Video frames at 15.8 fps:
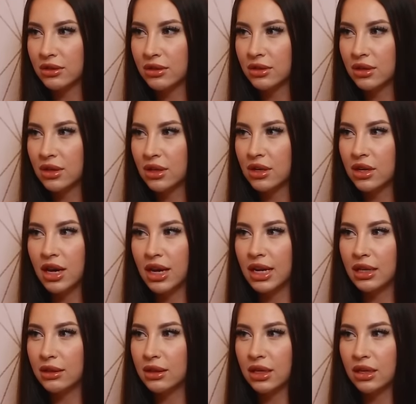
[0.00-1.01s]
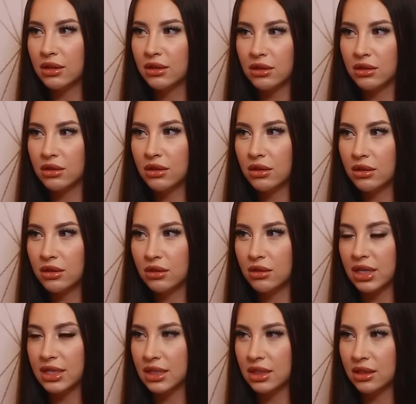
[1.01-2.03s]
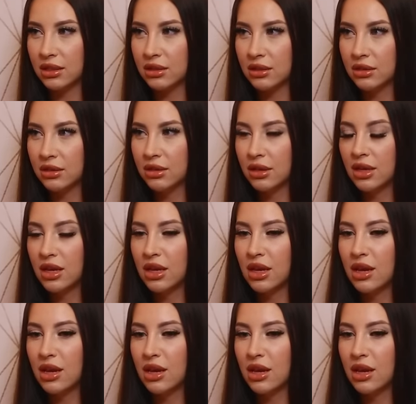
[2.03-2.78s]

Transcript: Okay. Not anything crazy. Mm -hmm.